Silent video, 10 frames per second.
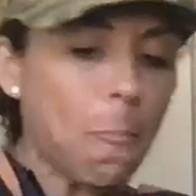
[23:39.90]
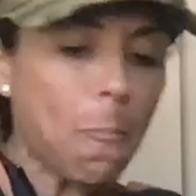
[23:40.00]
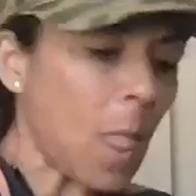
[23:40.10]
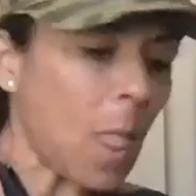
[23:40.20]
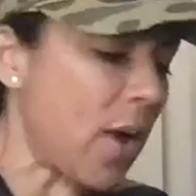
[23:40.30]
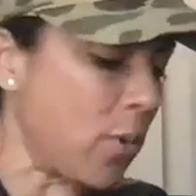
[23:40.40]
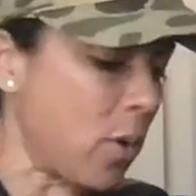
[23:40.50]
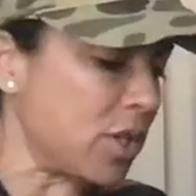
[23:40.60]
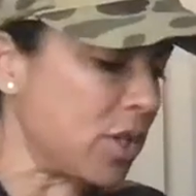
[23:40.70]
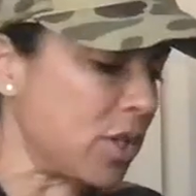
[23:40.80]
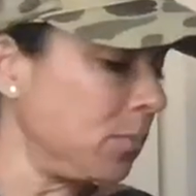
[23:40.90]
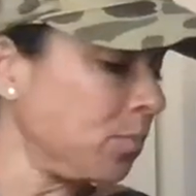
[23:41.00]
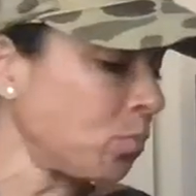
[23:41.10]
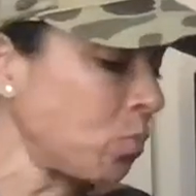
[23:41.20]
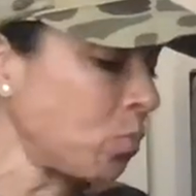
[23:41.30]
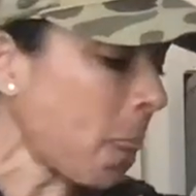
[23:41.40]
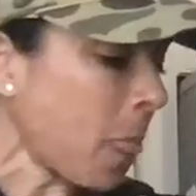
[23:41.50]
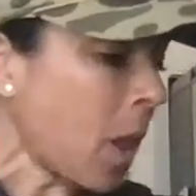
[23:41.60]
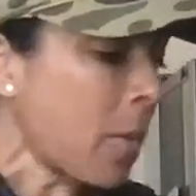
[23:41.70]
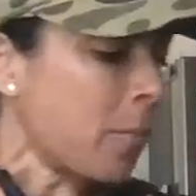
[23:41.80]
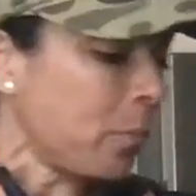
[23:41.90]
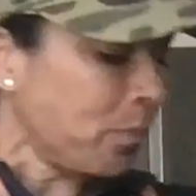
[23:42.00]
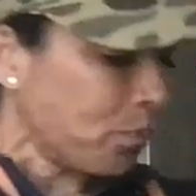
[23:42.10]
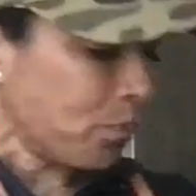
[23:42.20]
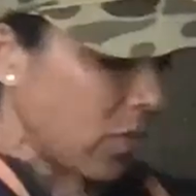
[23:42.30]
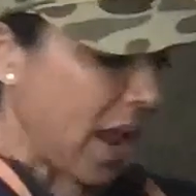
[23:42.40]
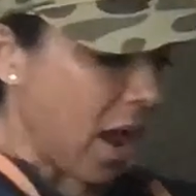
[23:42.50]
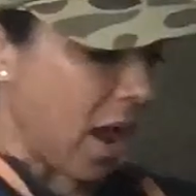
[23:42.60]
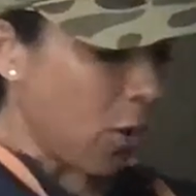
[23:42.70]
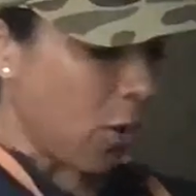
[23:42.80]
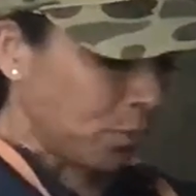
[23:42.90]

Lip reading: all right, we're almost there. Now